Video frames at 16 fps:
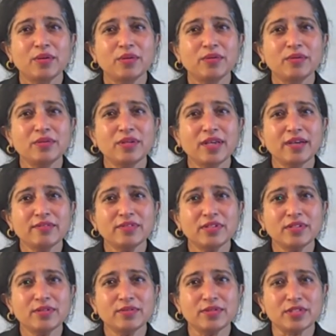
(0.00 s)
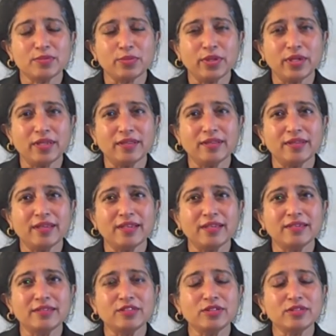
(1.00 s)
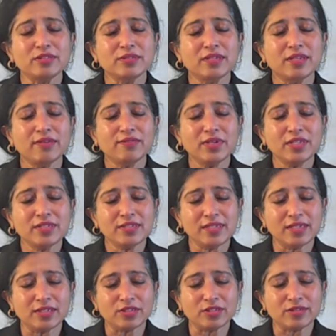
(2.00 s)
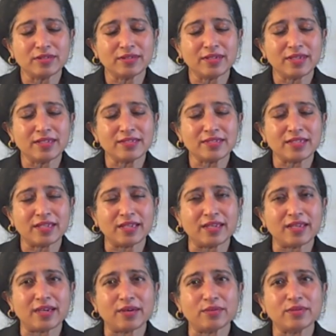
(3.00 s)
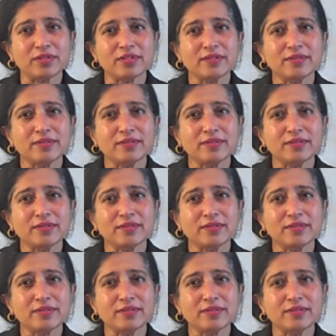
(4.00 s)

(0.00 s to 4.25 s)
All you have to do is breathe and just give an intention and send it out.